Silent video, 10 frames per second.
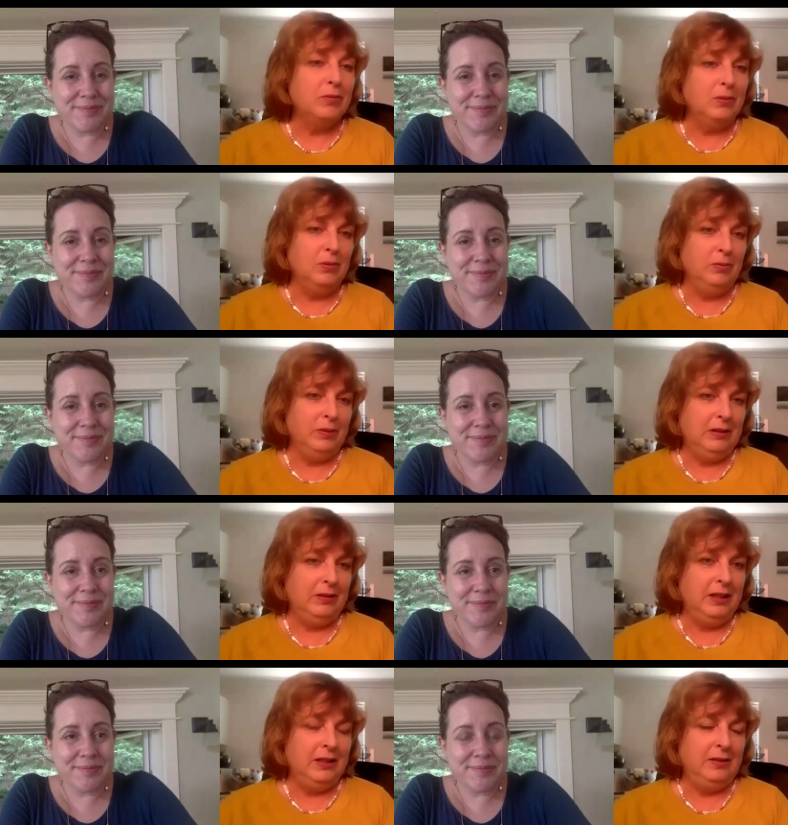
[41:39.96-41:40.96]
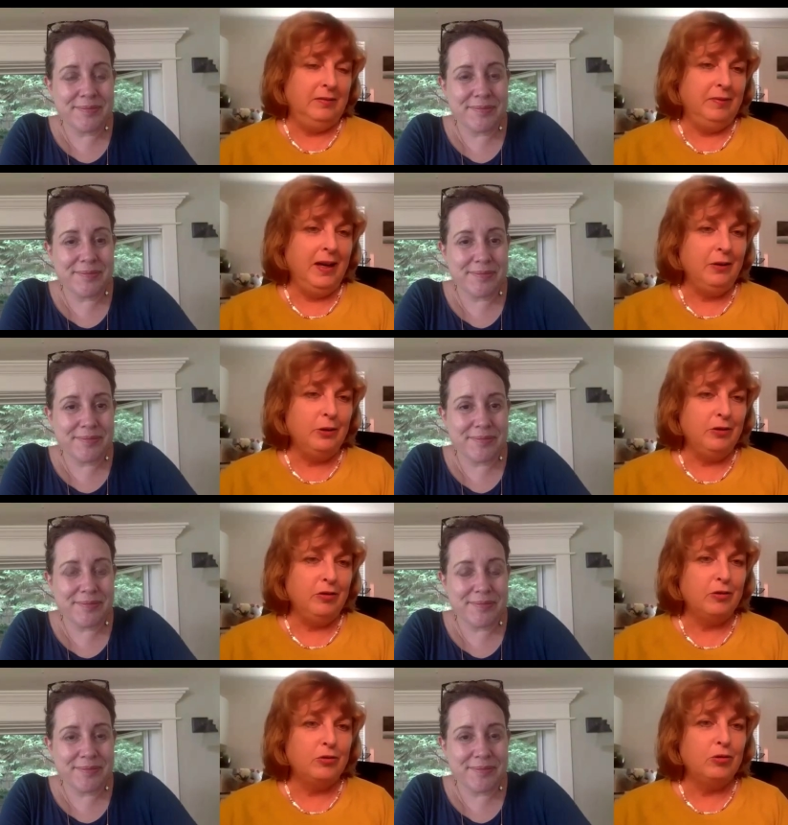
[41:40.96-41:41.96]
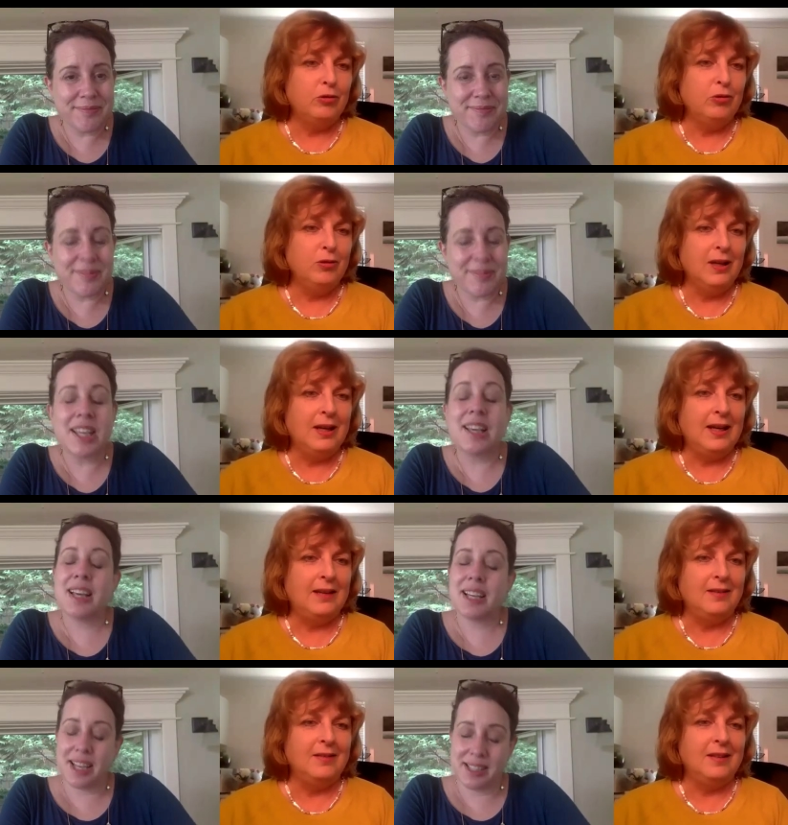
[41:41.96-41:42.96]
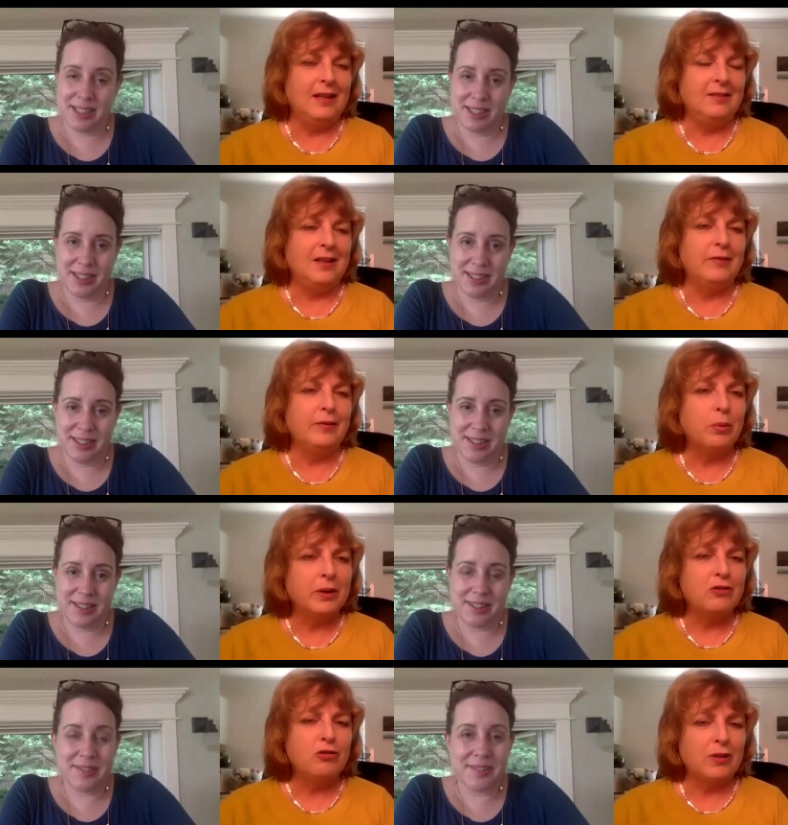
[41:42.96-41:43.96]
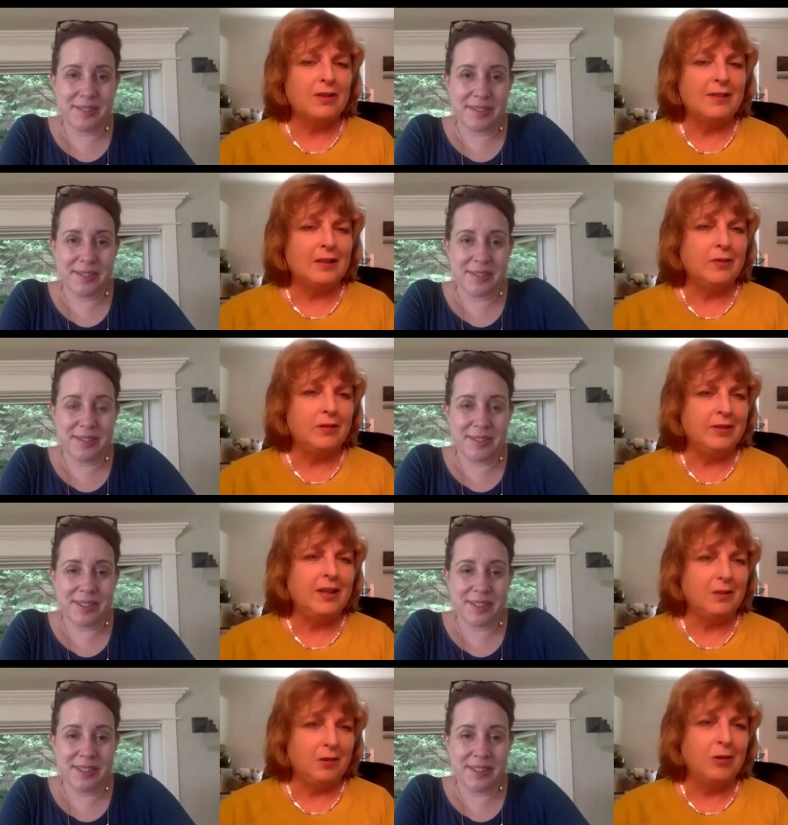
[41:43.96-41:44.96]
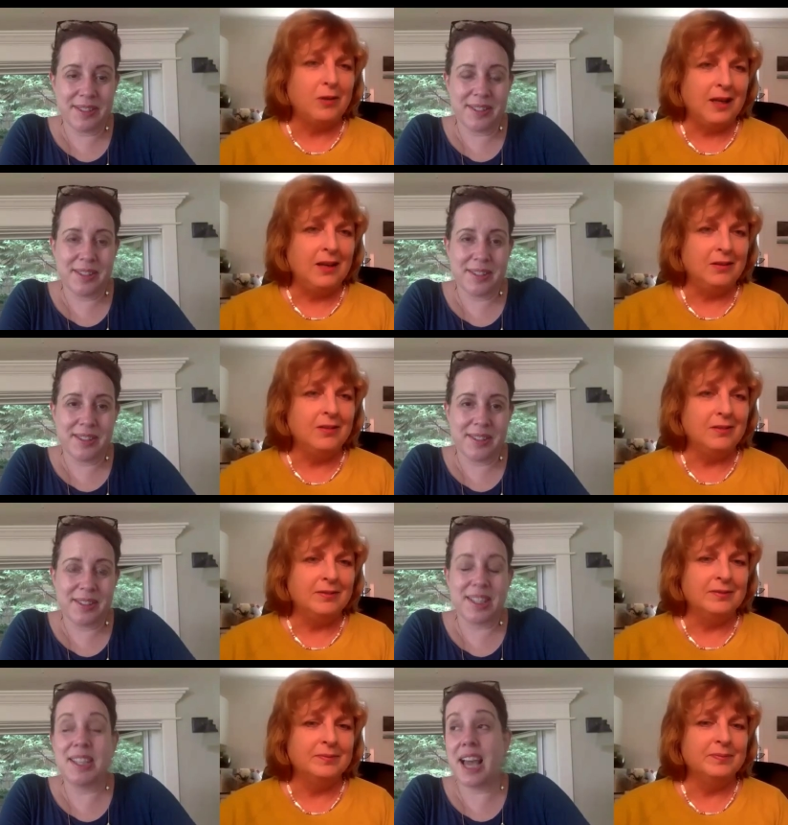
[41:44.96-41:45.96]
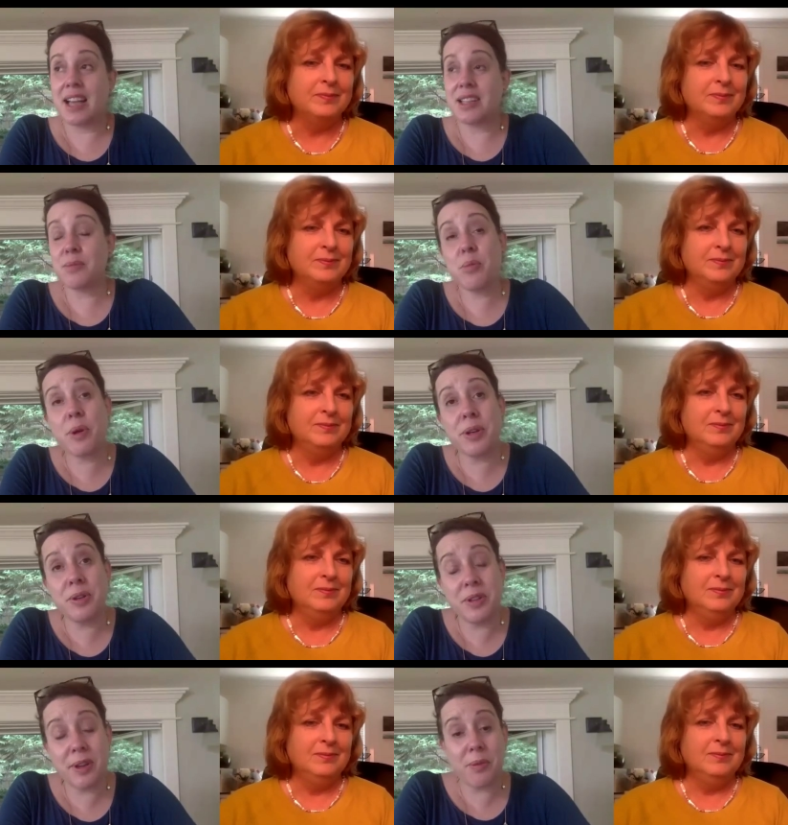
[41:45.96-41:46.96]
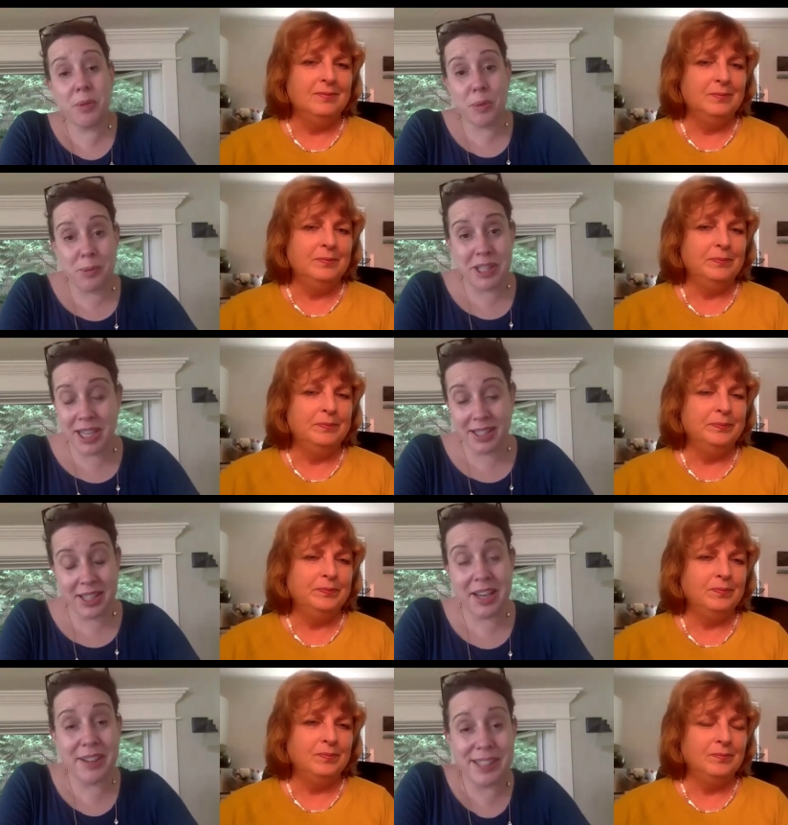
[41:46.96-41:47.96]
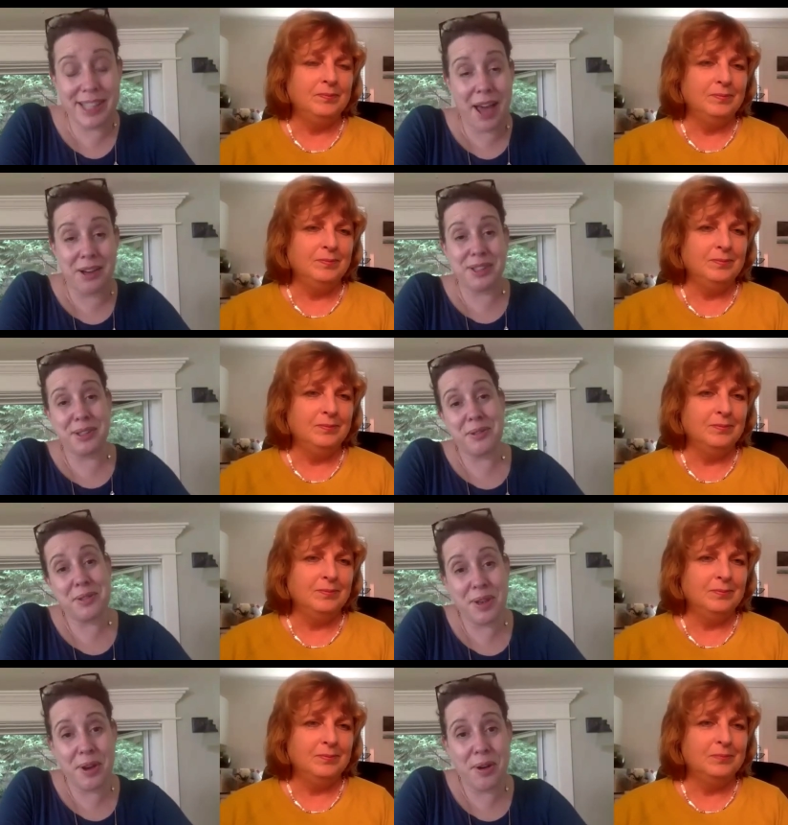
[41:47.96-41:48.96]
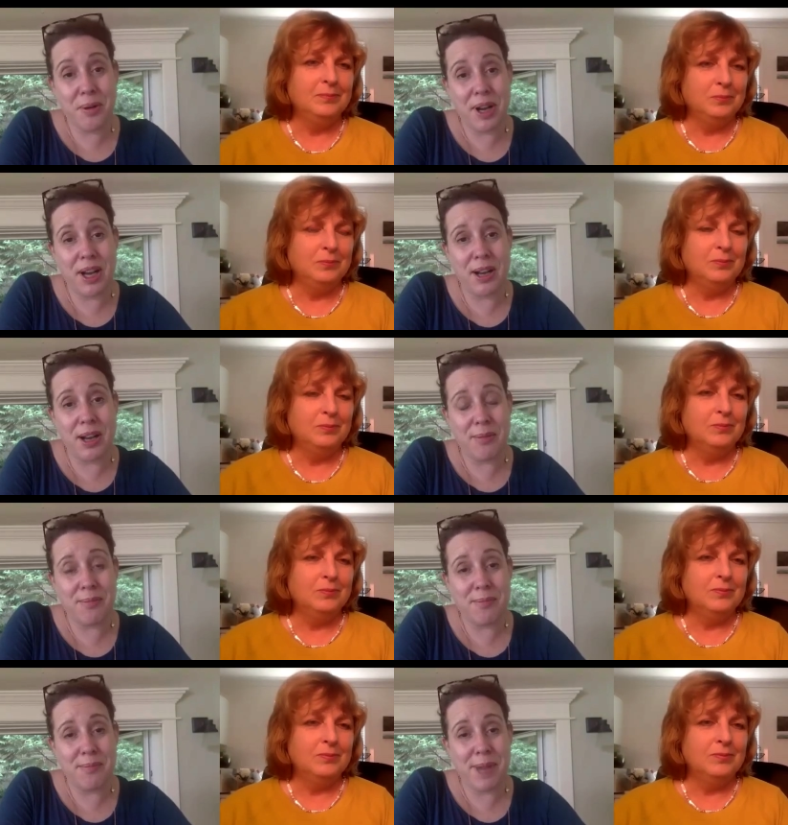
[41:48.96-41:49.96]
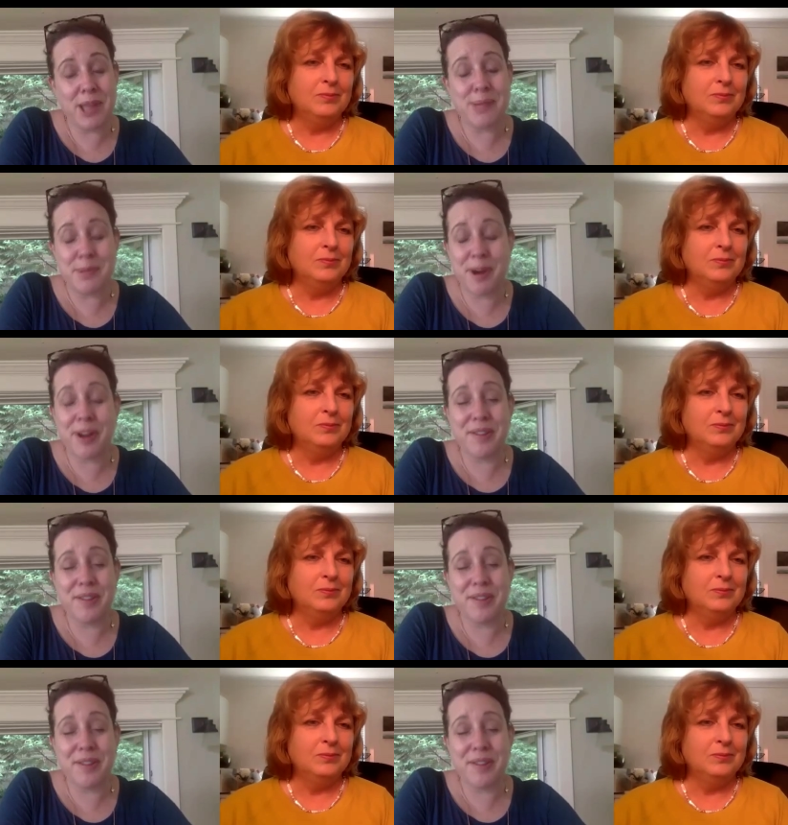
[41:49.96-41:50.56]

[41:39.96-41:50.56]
Speaker 1: for the virus soon, and that everybody's stress levels can go down.
Speaker 2: Yes, well, there will be testing here in Seattle soon. So my husband's part of the